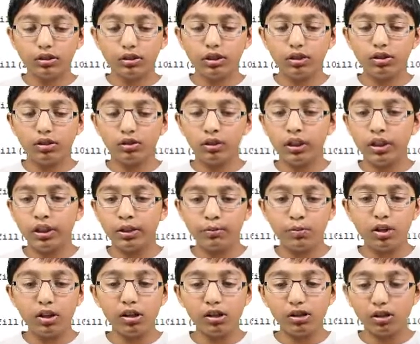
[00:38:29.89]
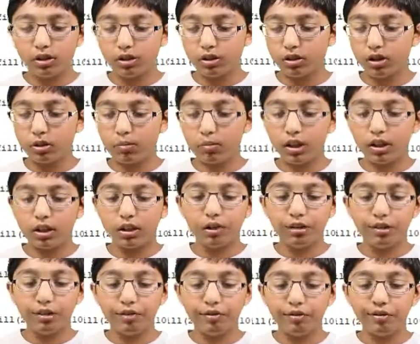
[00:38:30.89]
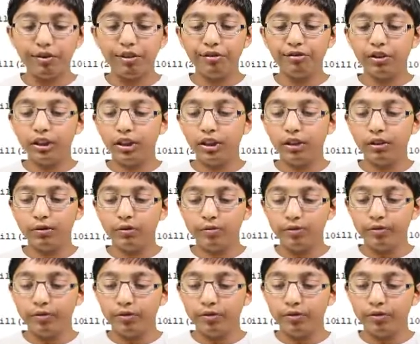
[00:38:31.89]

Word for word: close quotation marks, comma, 50,